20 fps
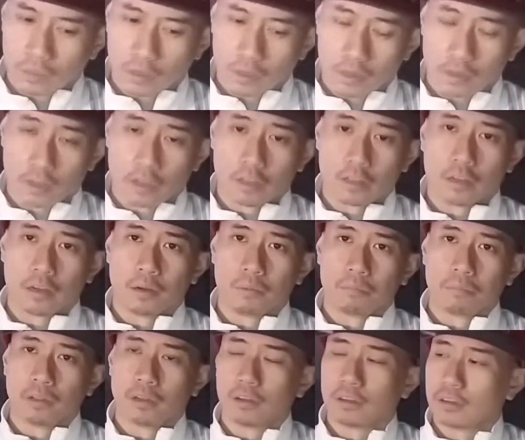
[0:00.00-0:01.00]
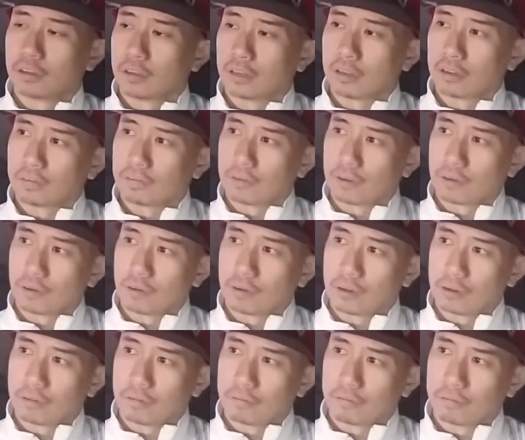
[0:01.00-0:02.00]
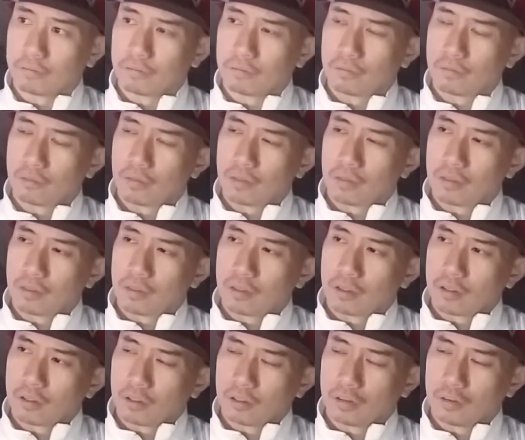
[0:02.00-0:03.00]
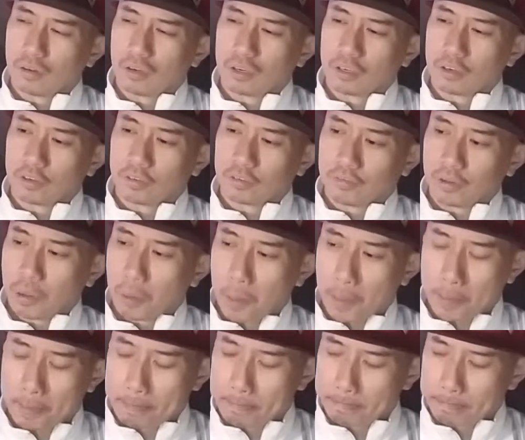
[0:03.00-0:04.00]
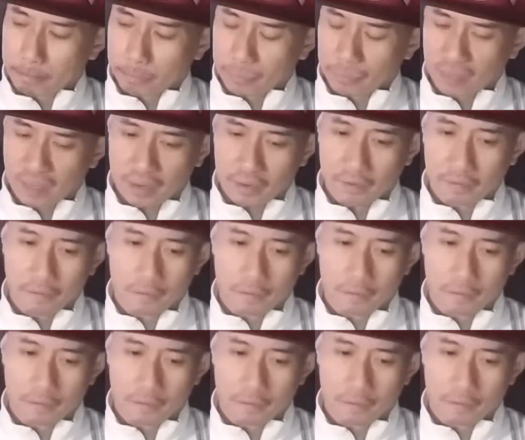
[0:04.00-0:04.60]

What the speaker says: And then the other thing I felt I just felt like